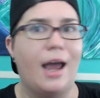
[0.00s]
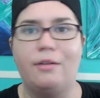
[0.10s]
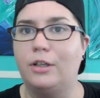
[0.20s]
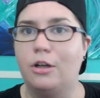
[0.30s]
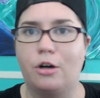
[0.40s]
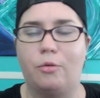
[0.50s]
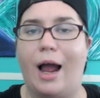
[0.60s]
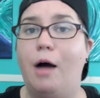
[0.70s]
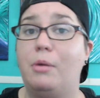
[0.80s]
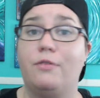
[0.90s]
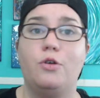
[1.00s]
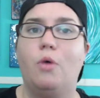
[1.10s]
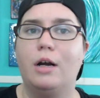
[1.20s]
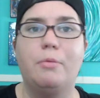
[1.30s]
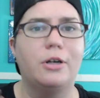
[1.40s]
have a look around, but if you
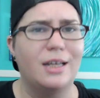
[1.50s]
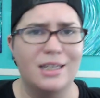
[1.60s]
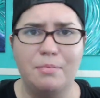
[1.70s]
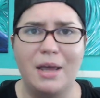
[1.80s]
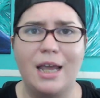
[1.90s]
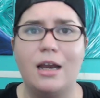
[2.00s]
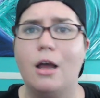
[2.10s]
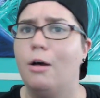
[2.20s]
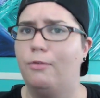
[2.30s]
want to participate